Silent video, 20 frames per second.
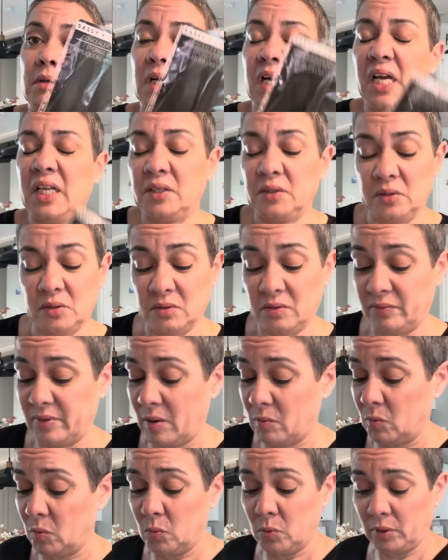I don't know if that
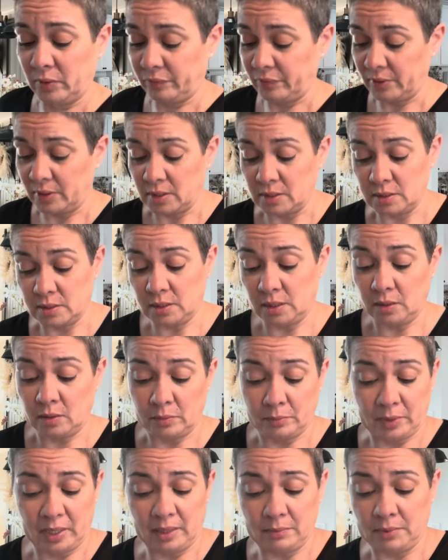will work for concealer.
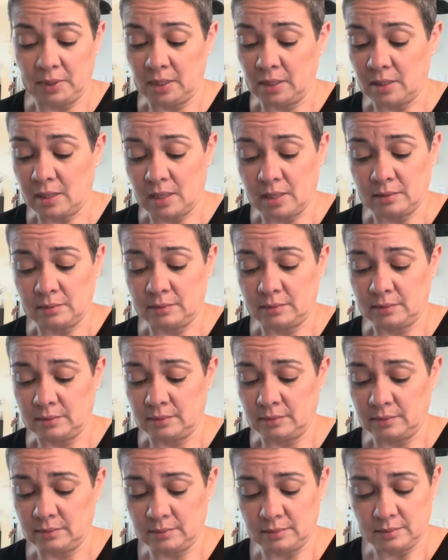Maybe. I don't know.
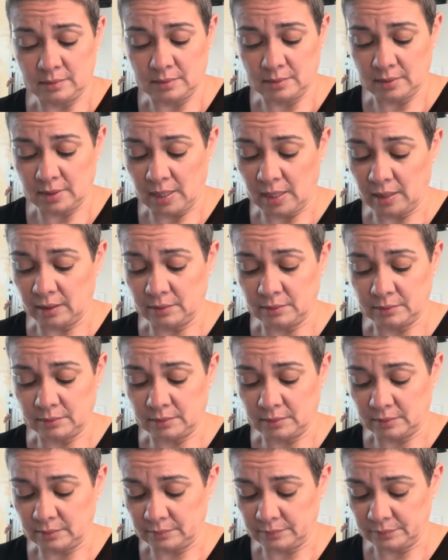I don't
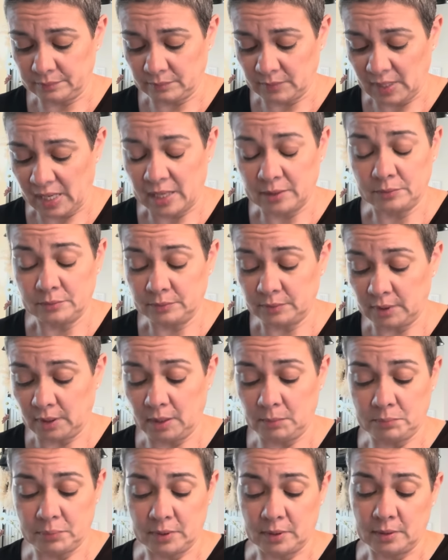know. I don't
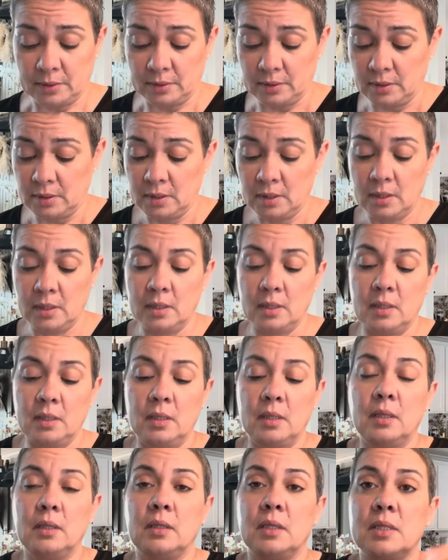think, but
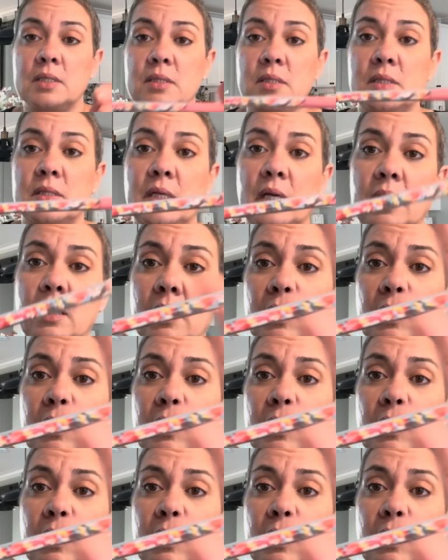this is that